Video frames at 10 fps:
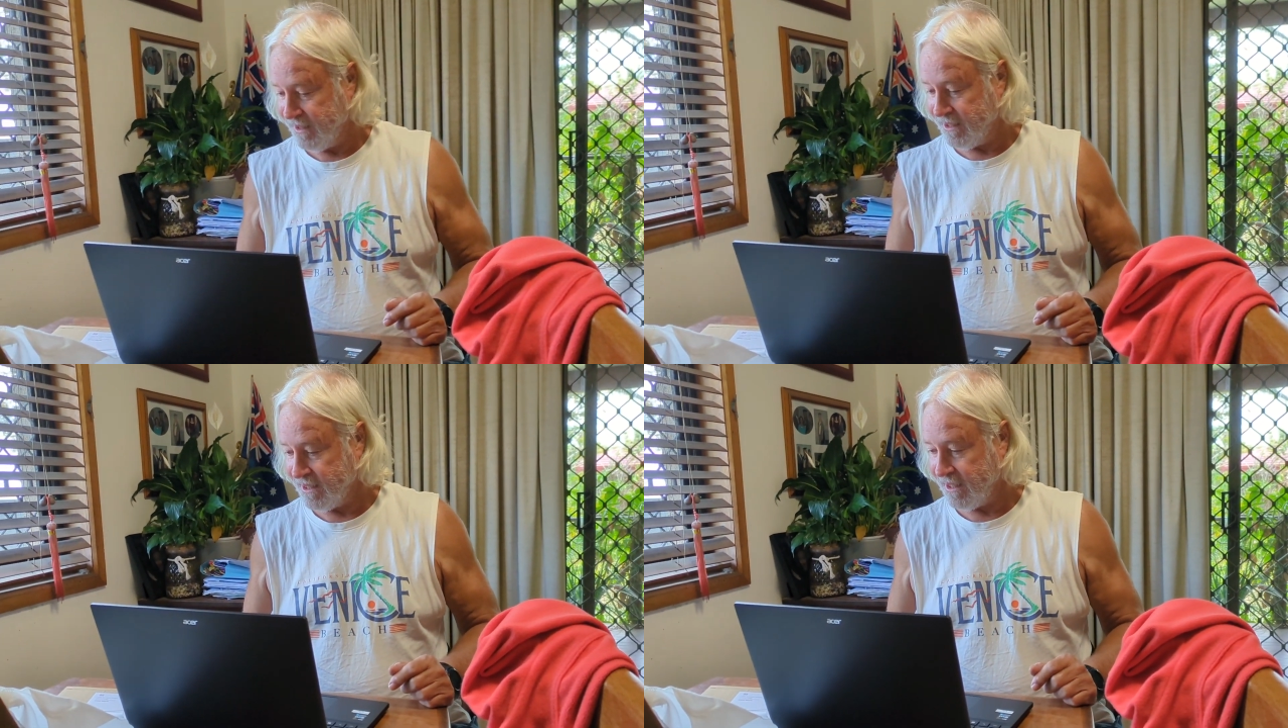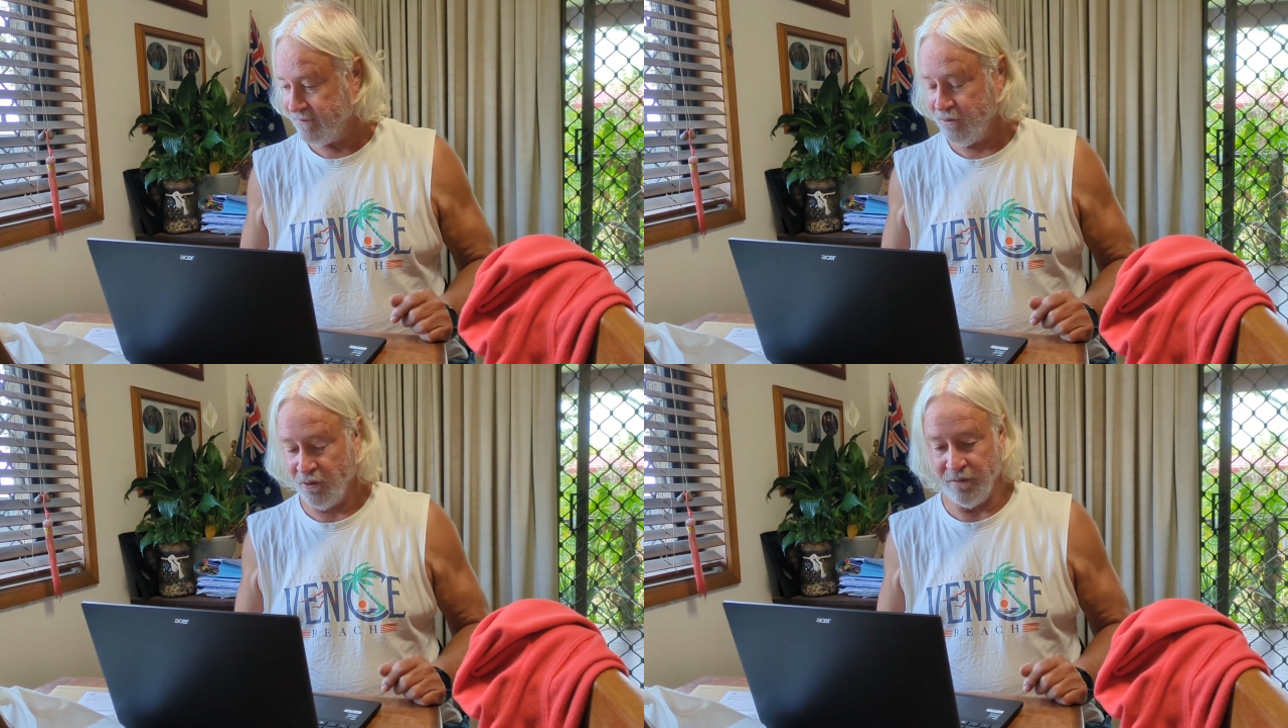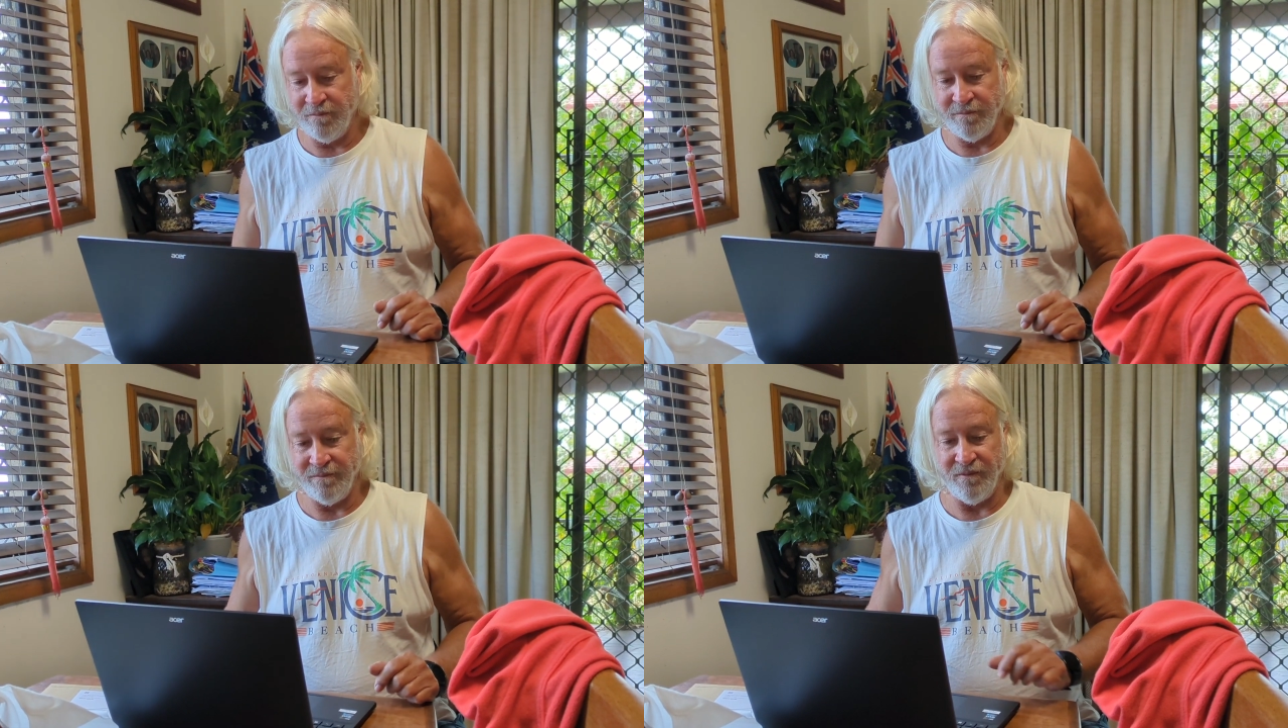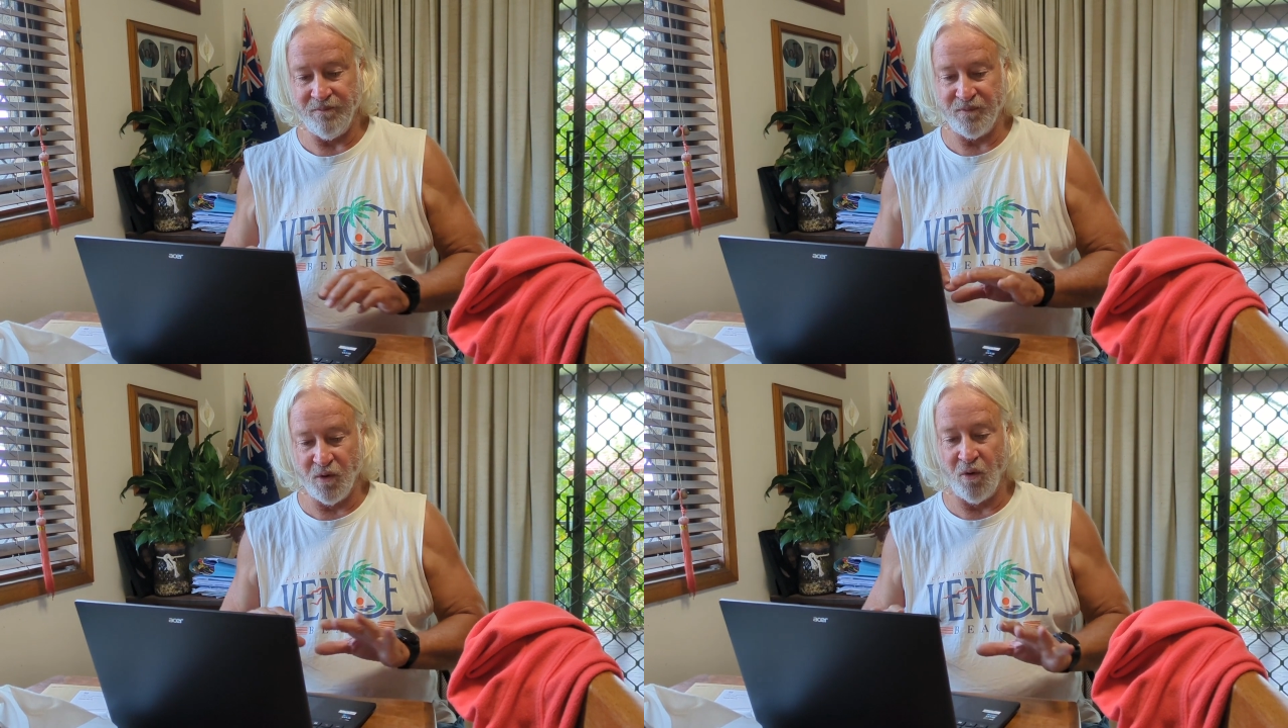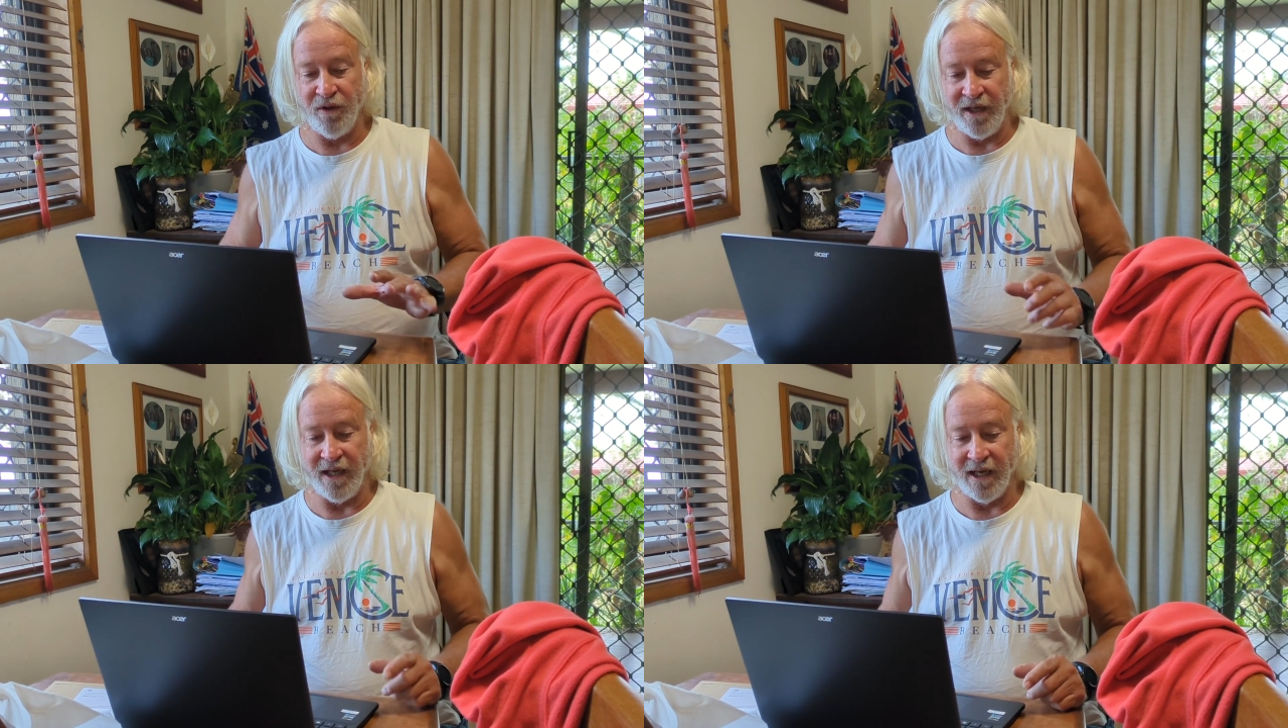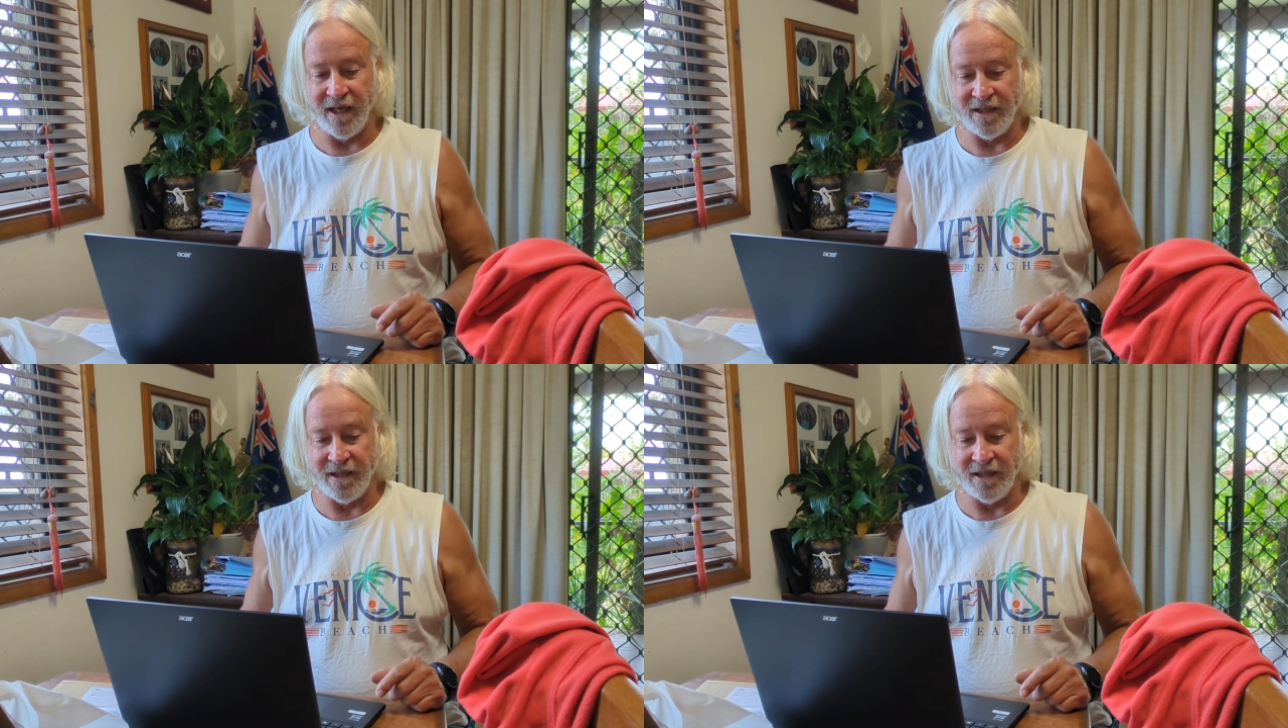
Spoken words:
It's all the